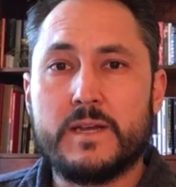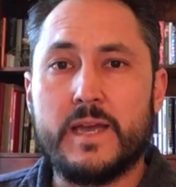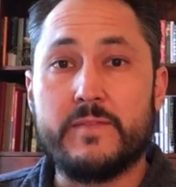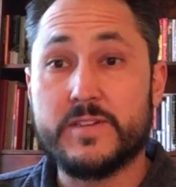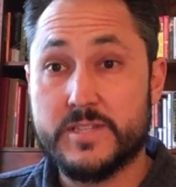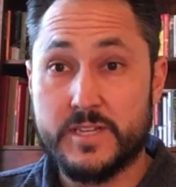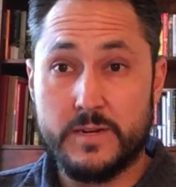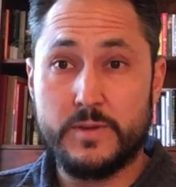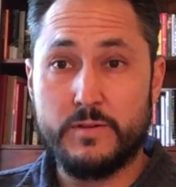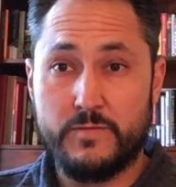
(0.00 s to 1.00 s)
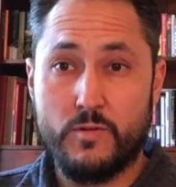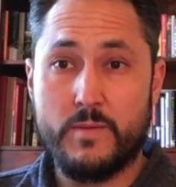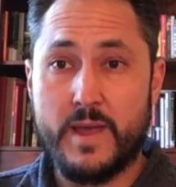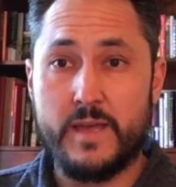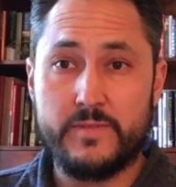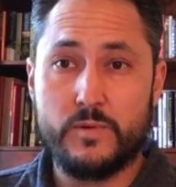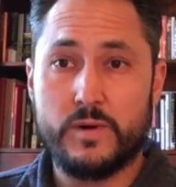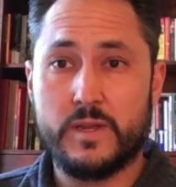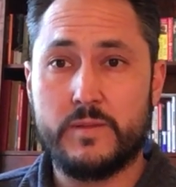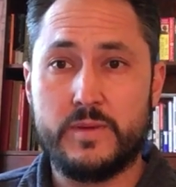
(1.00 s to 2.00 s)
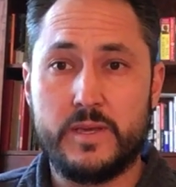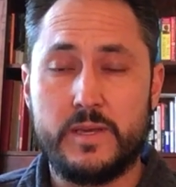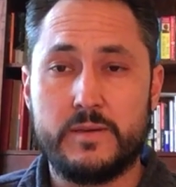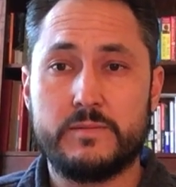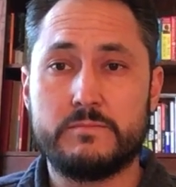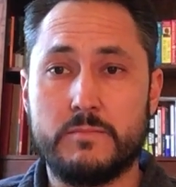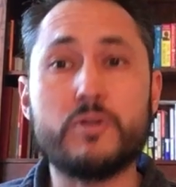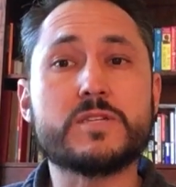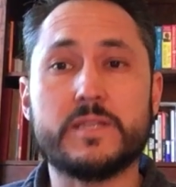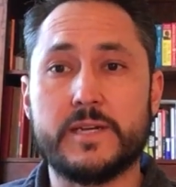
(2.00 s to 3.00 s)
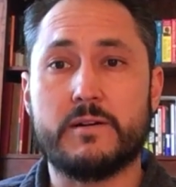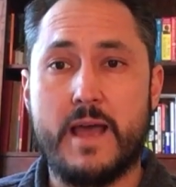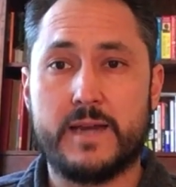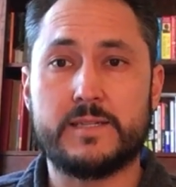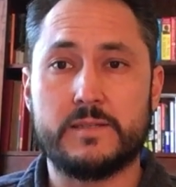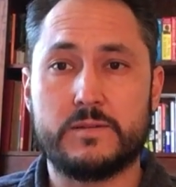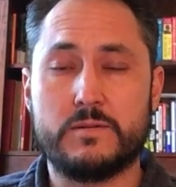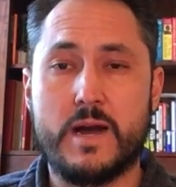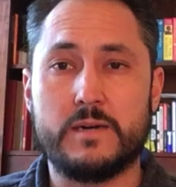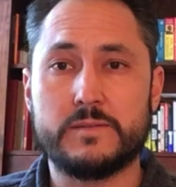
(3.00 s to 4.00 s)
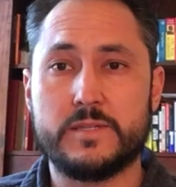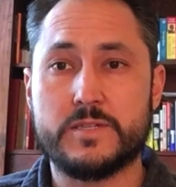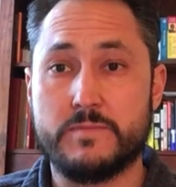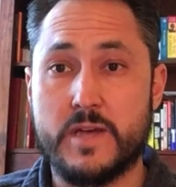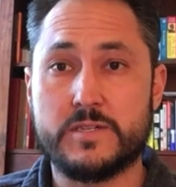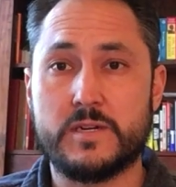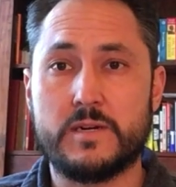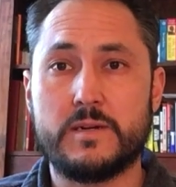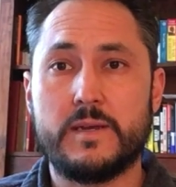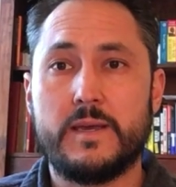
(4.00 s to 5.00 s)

And this is going to be the format that we're going to be mostly interacting throughout the semester.